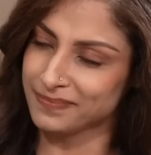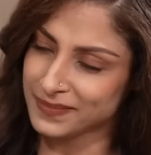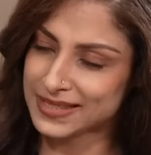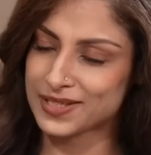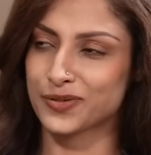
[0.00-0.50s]

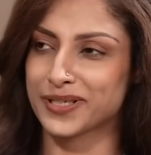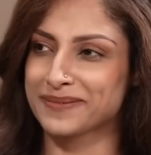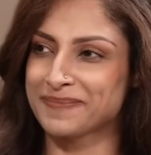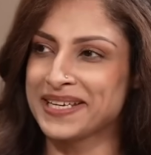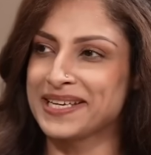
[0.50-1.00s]
That's great.
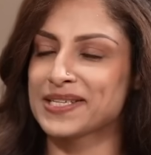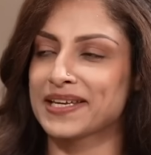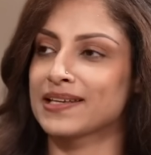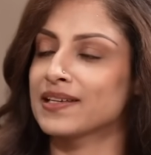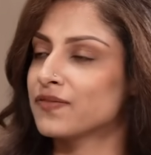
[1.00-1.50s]
So,
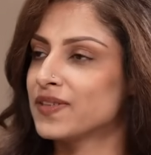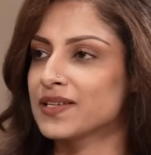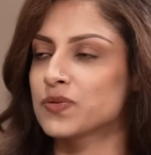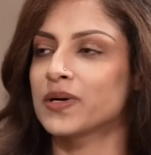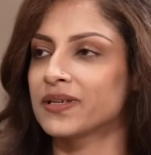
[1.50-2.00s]
and if
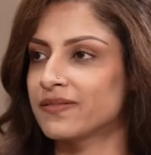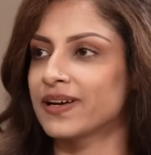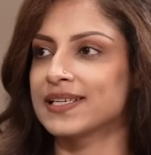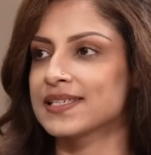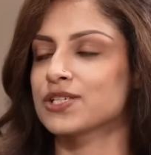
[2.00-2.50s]
there is one
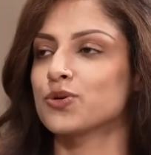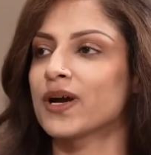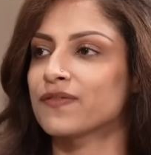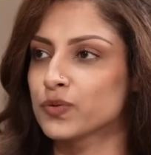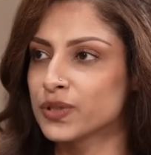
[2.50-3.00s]
advice that you
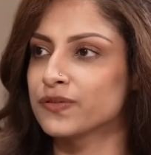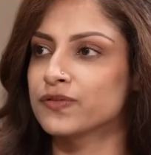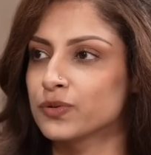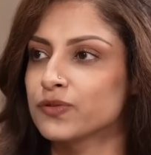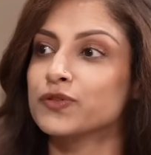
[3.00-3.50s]
have to give
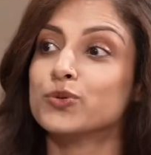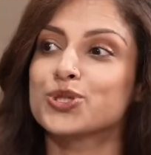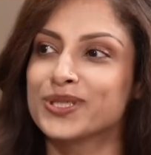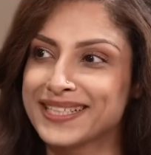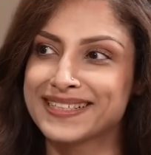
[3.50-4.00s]
to the
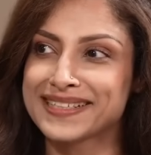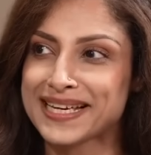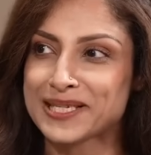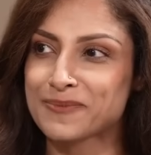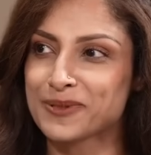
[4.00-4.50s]
future NEET
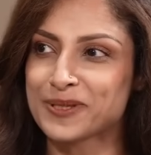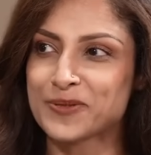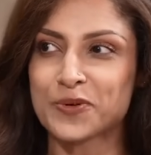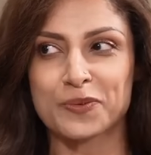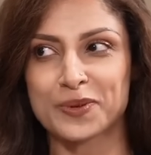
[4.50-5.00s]
aspirants,
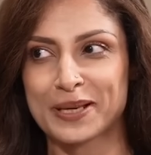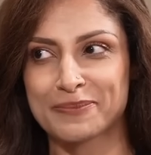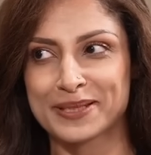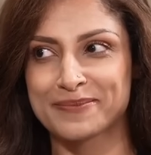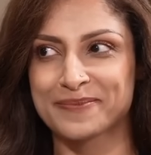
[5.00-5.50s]
what would that be?